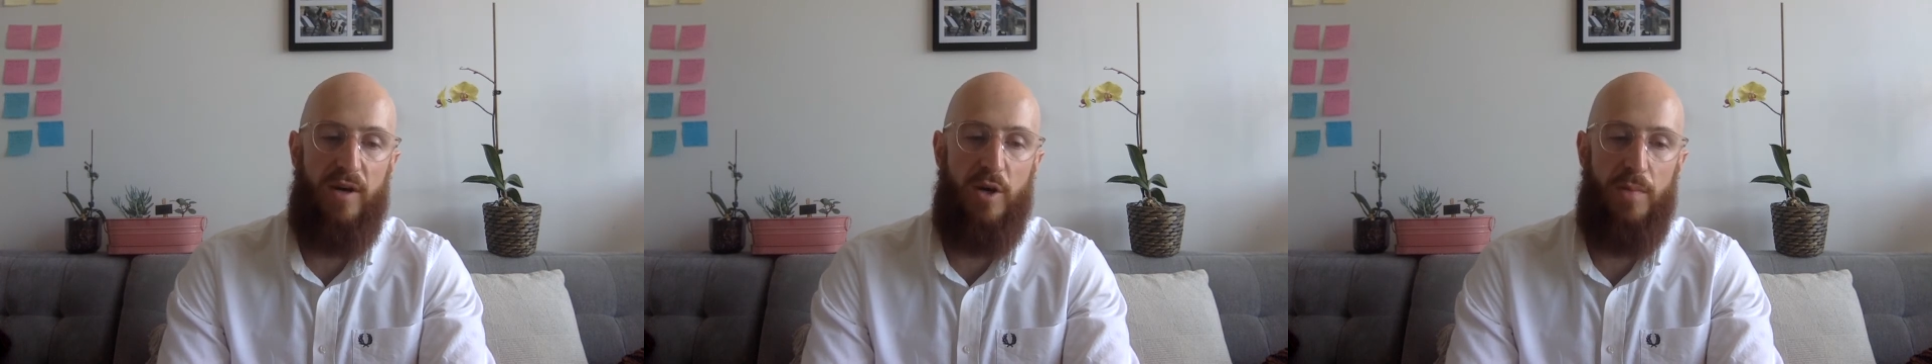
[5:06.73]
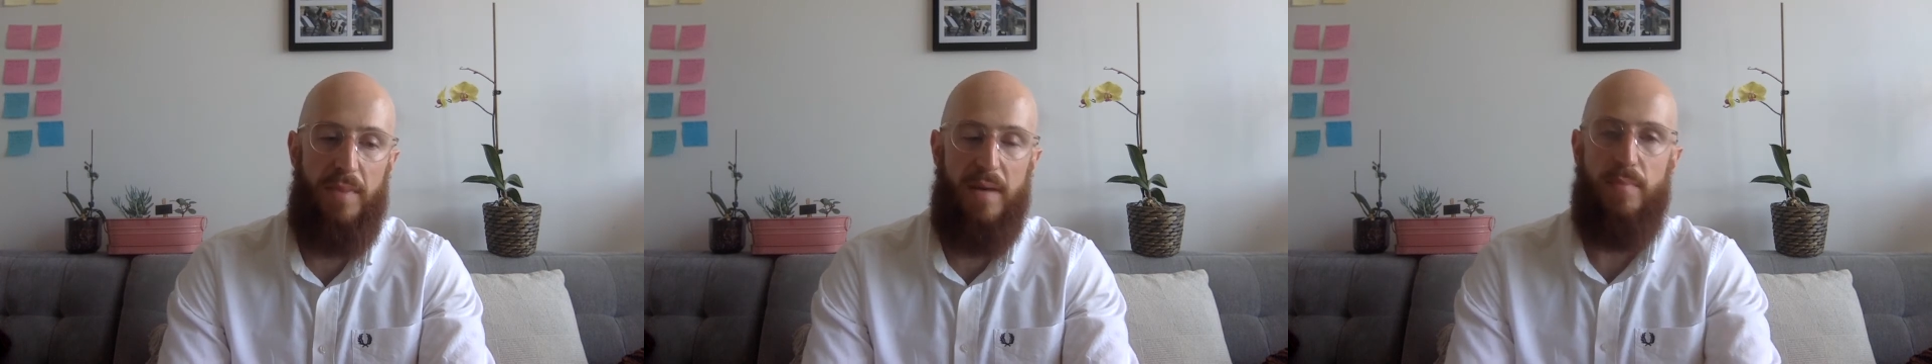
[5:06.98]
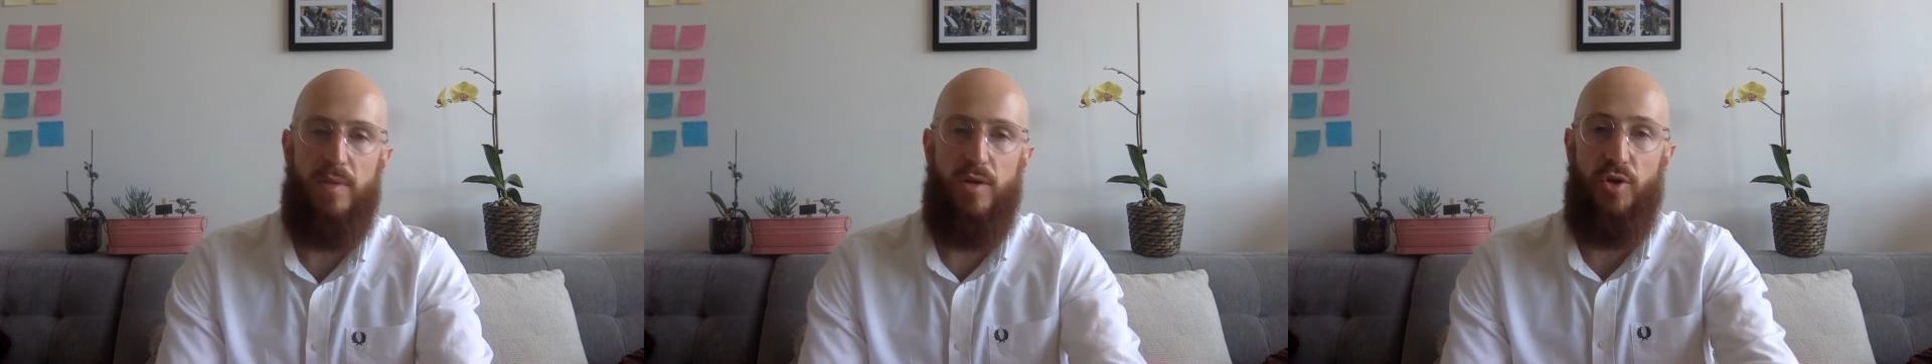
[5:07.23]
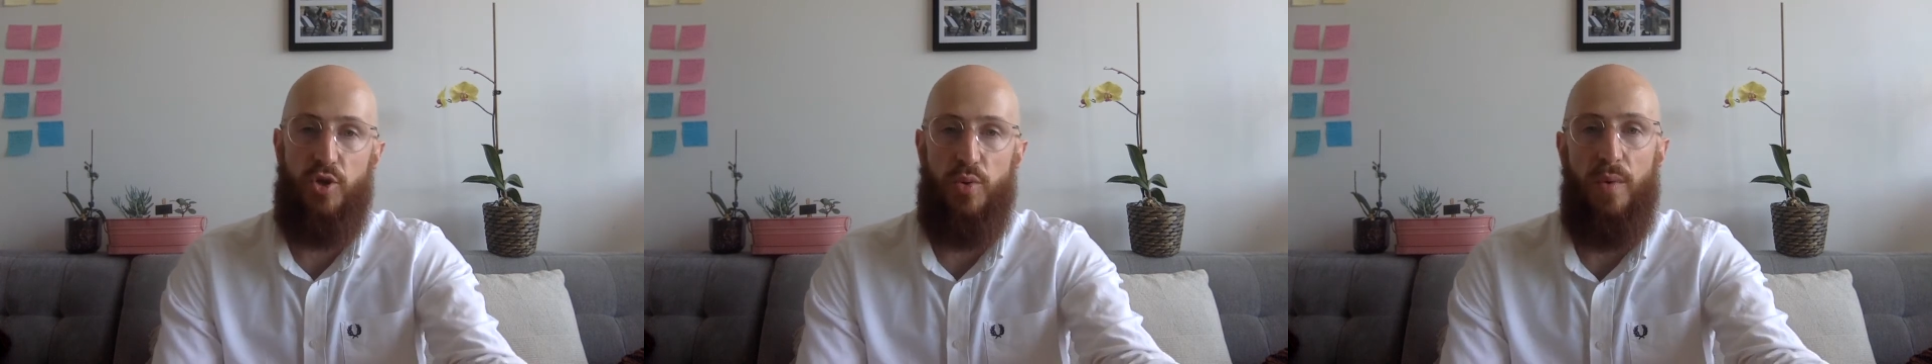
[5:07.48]

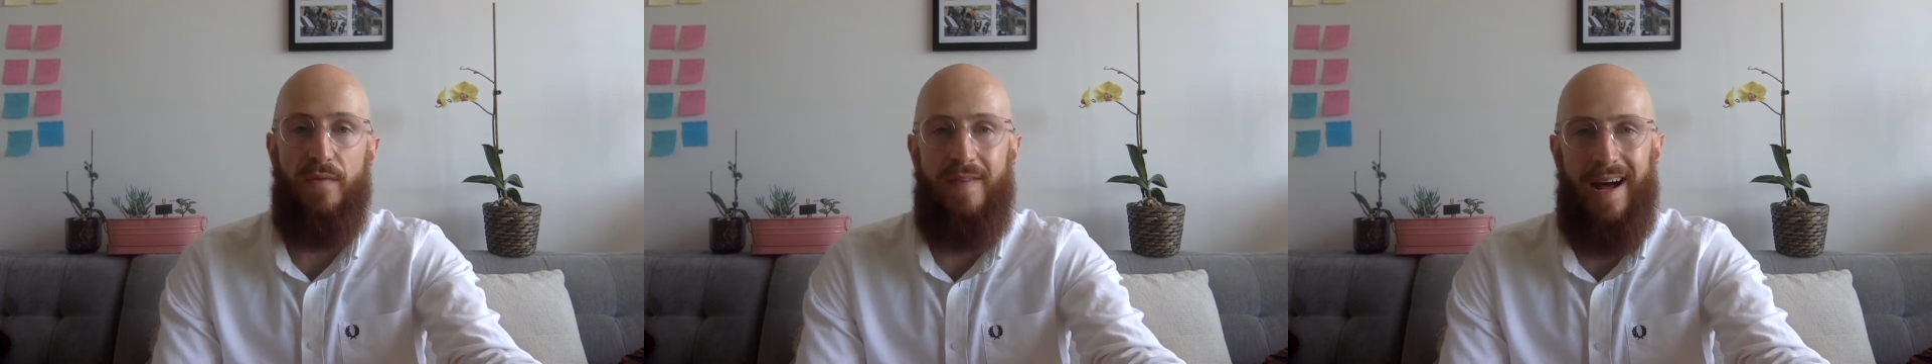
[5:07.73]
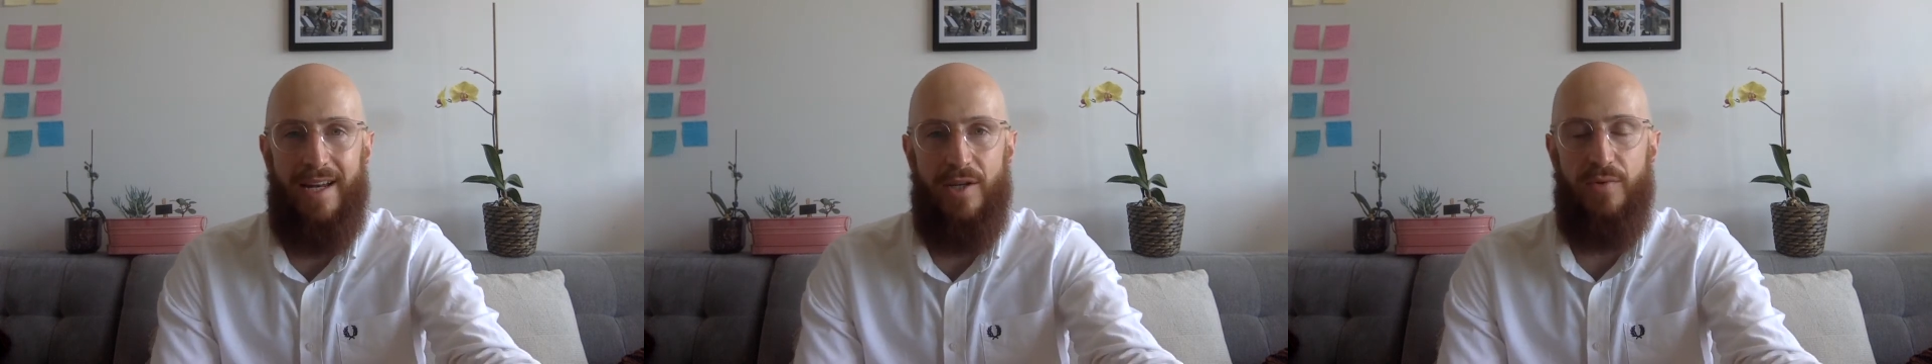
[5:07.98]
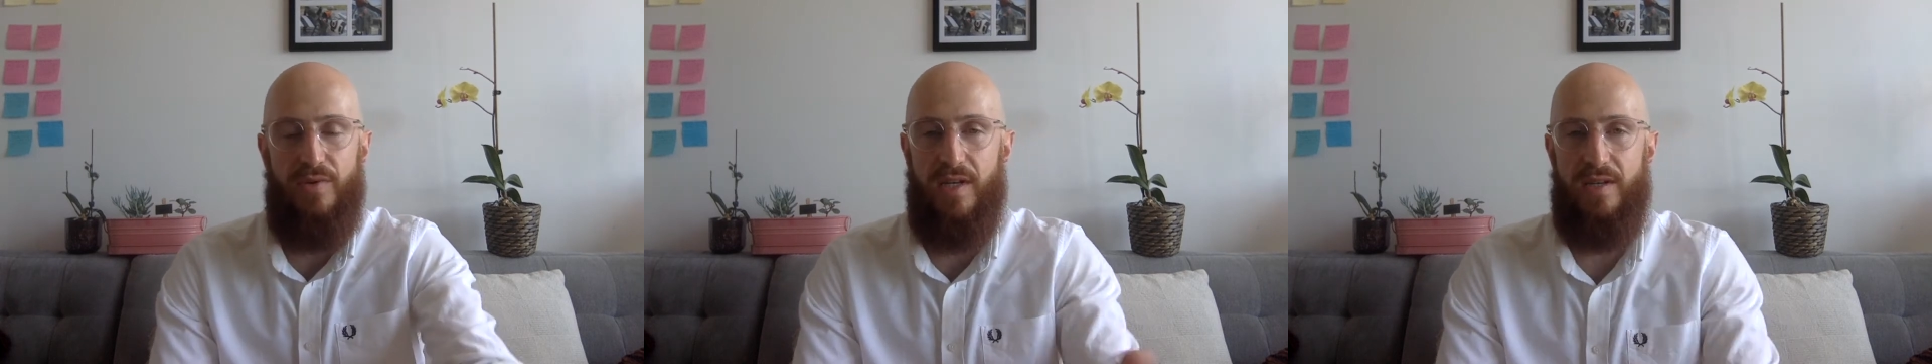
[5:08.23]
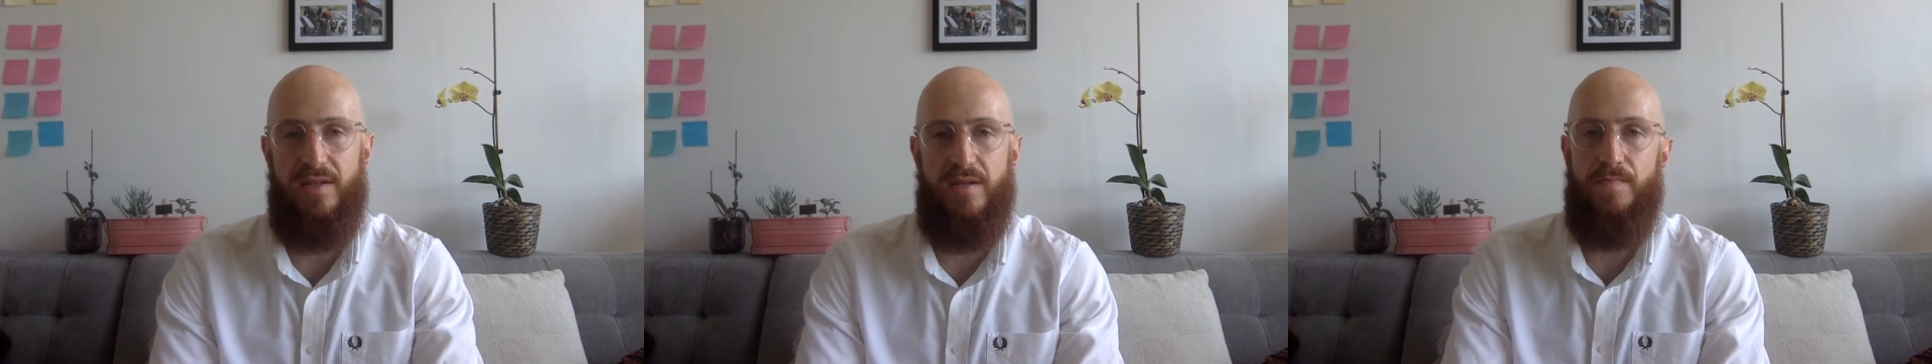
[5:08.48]
commitment to a value
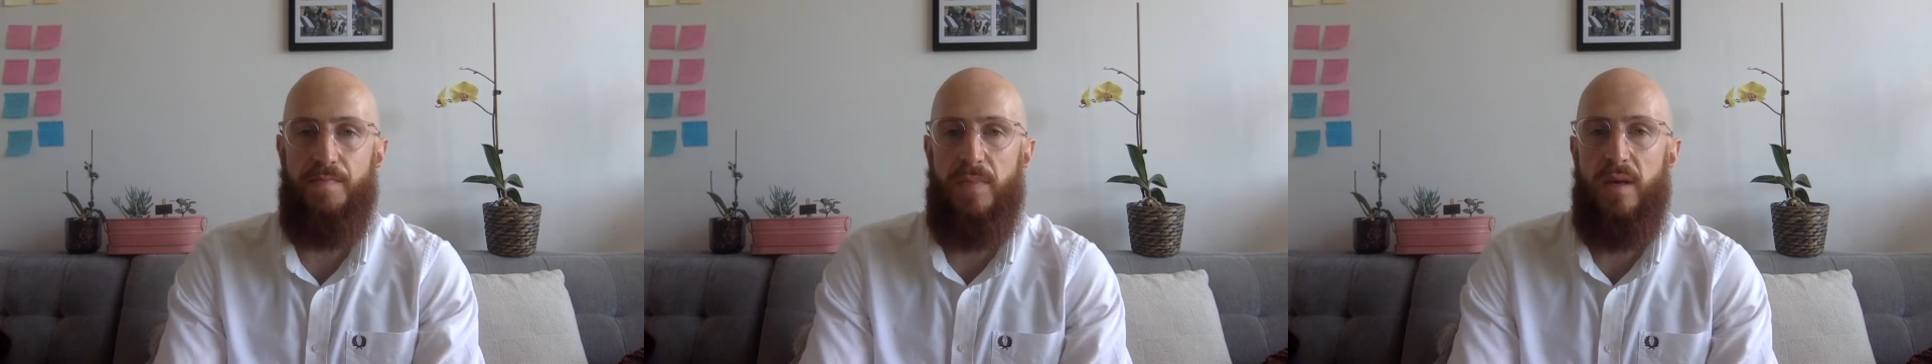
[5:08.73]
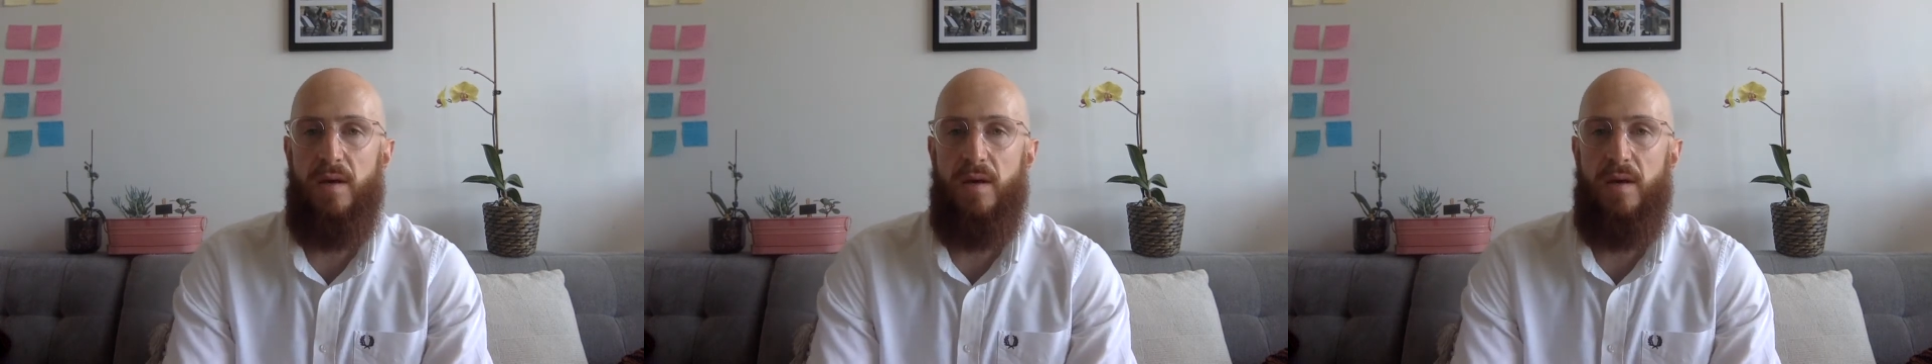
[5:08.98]
system.